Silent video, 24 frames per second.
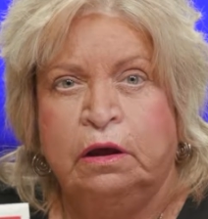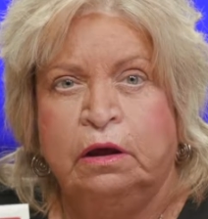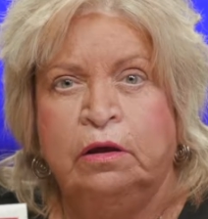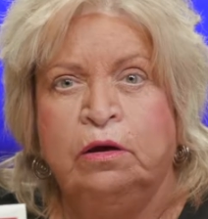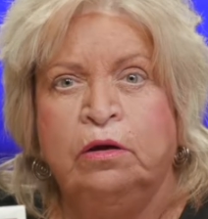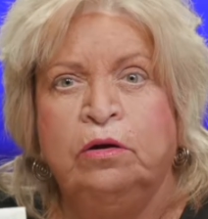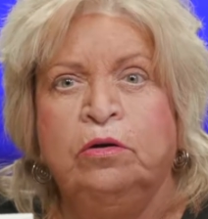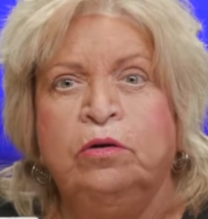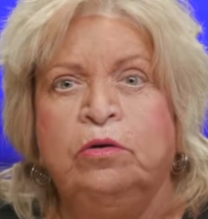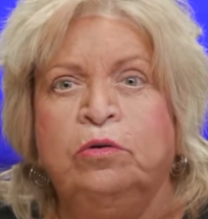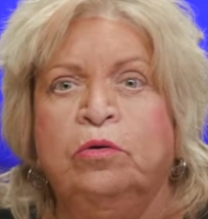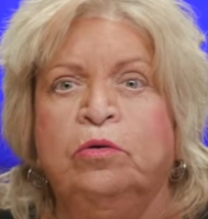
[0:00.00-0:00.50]

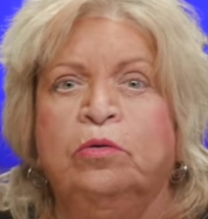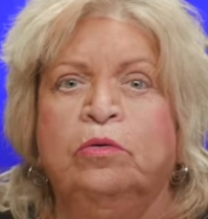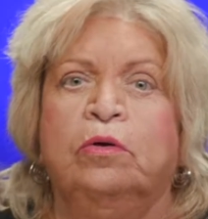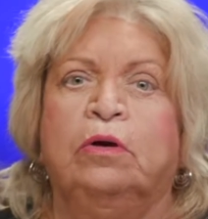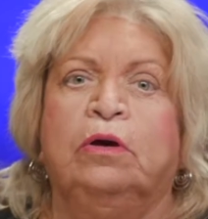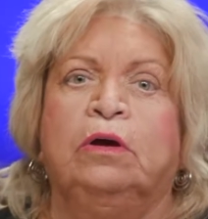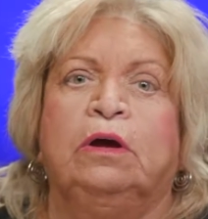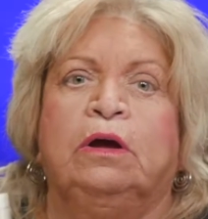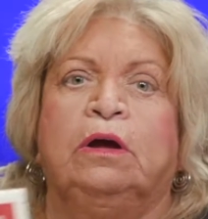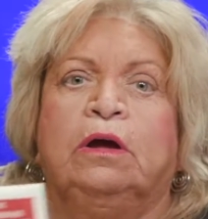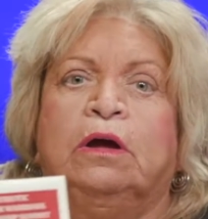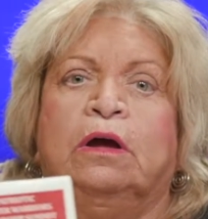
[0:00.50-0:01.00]
who
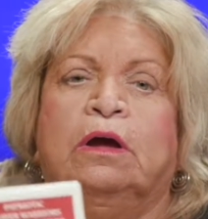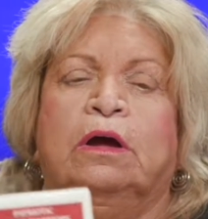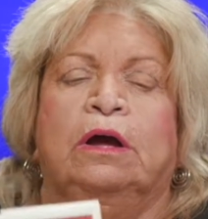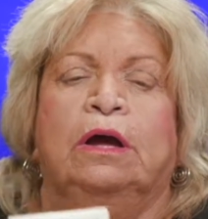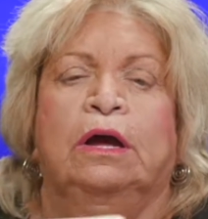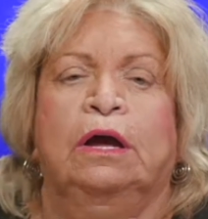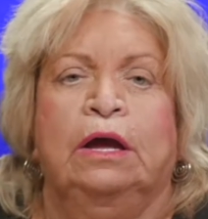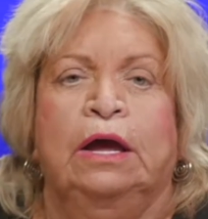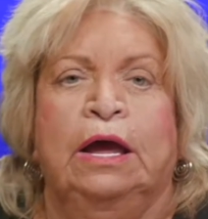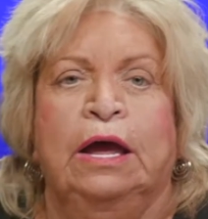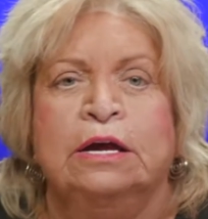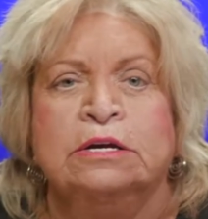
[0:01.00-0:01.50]

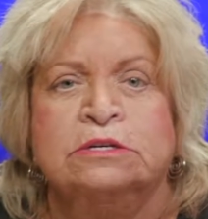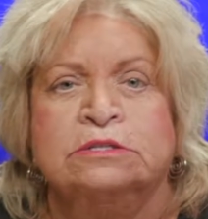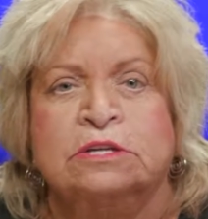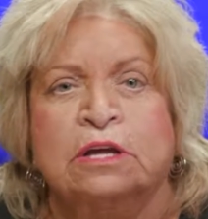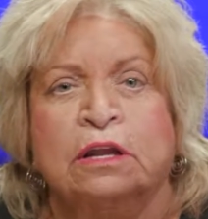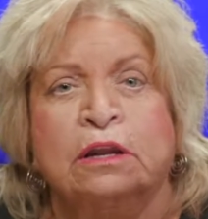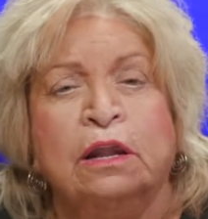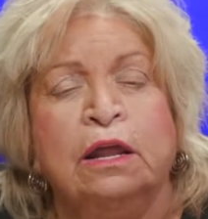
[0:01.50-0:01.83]
is the